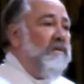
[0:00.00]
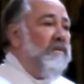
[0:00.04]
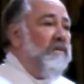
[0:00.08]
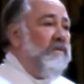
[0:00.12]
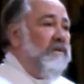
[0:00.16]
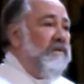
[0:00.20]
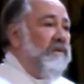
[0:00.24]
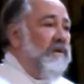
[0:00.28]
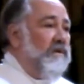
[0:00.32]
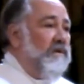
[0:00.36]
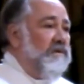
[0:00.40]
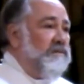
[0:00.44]

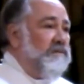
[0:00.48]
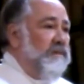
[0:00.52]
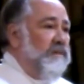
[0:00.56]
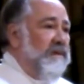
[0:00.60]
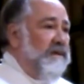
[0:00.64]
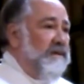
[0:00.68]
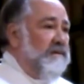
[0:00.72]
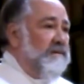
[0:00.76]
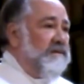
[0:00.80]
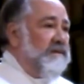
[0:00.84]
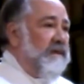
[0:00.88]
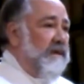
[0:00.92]
when those
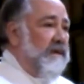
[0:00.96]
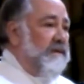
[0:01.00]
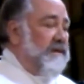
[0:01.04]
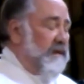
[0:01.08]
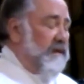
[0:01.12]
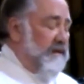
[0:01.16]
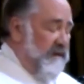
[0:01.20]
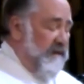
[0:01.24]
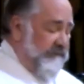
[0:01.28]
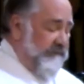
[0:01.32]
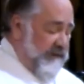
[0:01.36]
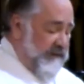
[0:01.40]
meals are
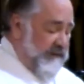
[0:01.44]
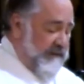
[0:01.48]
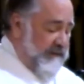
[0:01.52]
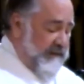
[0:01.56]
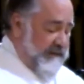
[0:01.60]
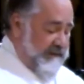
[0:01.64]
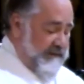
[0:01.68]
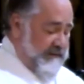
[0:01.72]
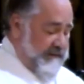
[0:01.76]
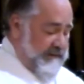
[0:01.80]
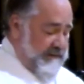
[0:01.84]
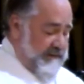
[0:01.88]
delivered
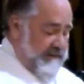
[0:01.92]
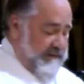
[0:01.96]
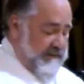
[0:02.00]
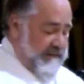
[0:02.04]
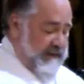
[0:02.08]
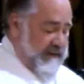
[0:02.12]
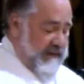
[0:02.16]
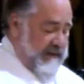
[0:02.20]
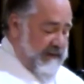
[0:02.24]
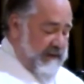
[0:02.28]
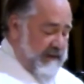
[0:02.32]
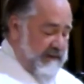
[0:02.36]

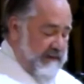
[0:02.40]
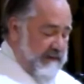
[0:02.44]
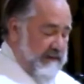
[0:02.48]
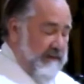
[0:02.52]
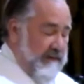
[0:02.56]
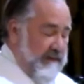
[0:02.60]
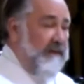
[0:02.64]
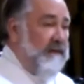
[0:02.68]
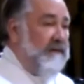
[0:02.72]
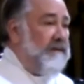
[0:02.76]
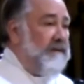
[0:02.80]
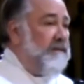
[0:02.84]
and
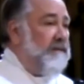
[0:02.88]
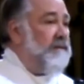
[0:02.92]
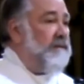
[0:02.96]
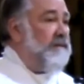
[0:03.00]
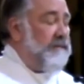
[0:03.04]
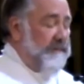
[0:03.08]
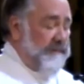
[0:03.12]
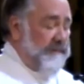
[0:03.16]
eaten.